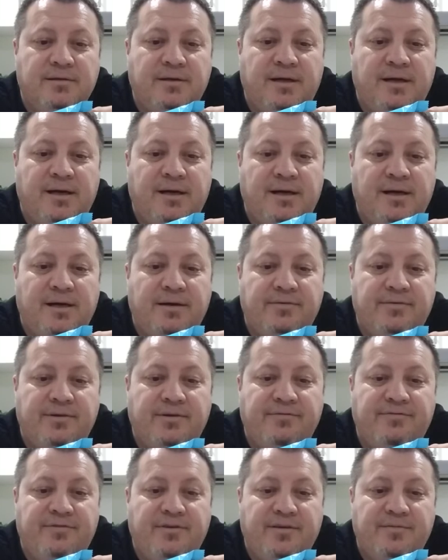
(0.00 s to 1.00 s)

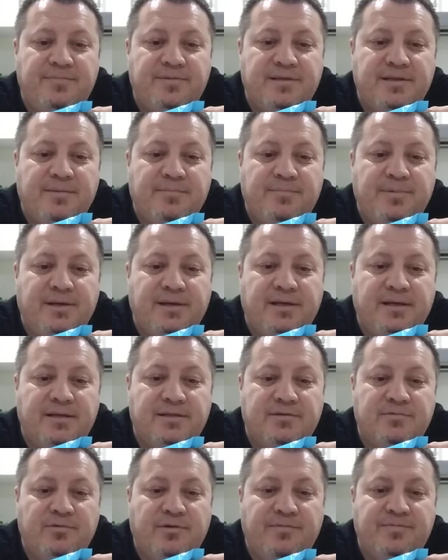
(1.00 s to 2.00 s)
35%
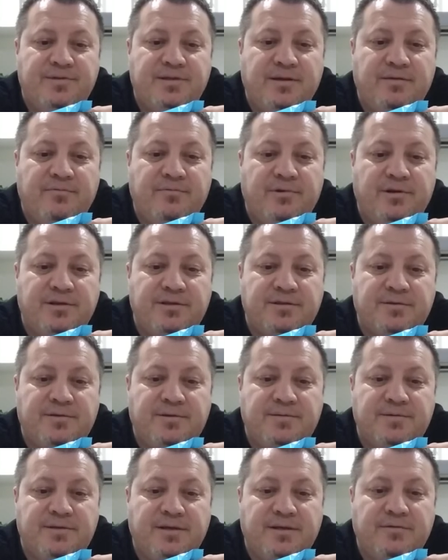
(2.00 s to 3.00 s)
peanuts, 12% rice
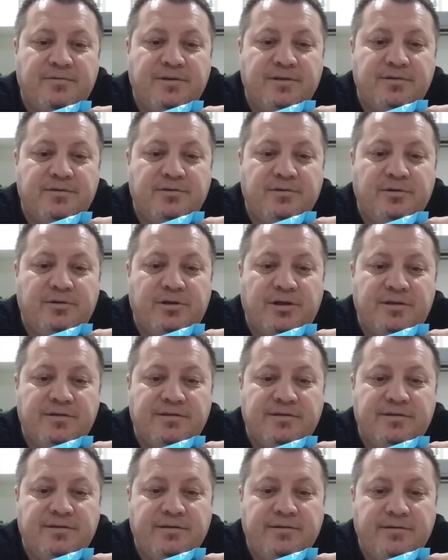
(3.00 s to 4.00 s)
crisps, ingredients
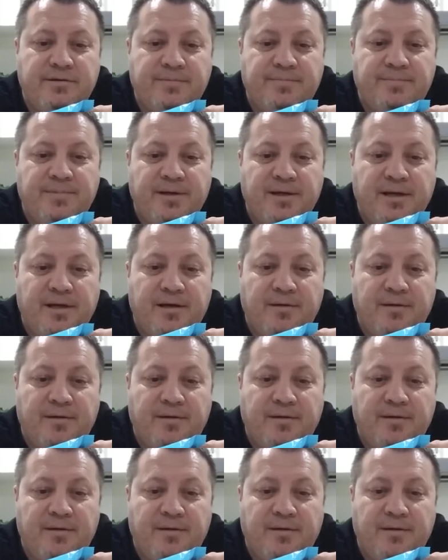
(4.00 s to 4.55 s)
glucose syrup,